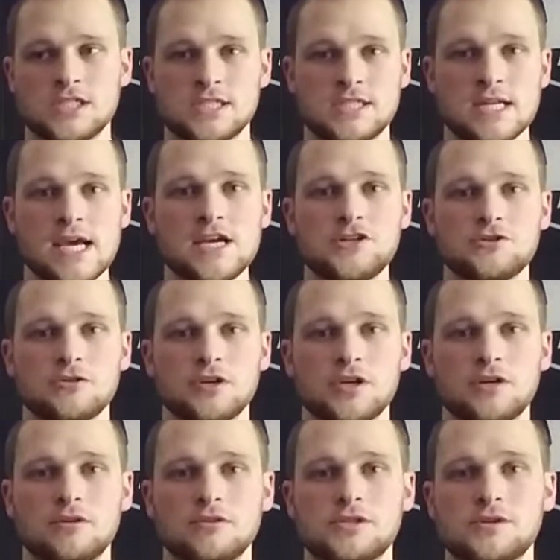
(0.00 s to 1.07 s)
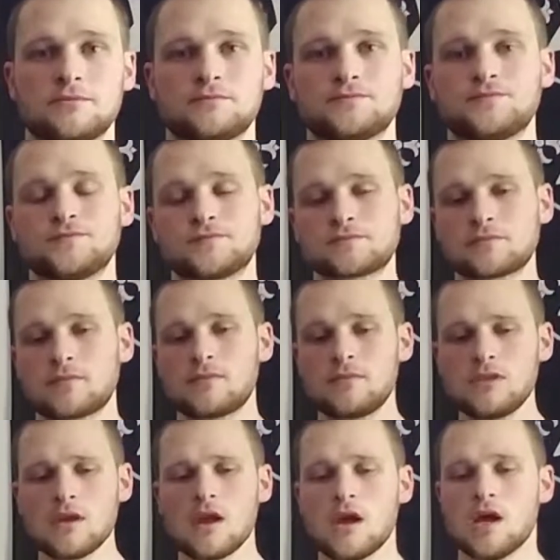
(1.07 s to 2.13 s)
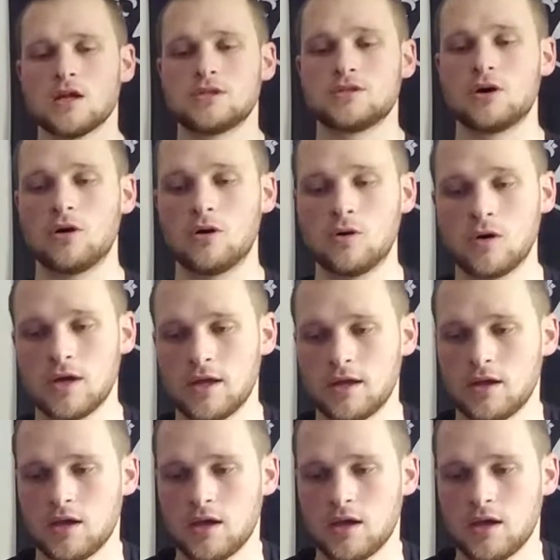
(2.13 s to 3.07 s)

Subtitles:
as just nature goes. So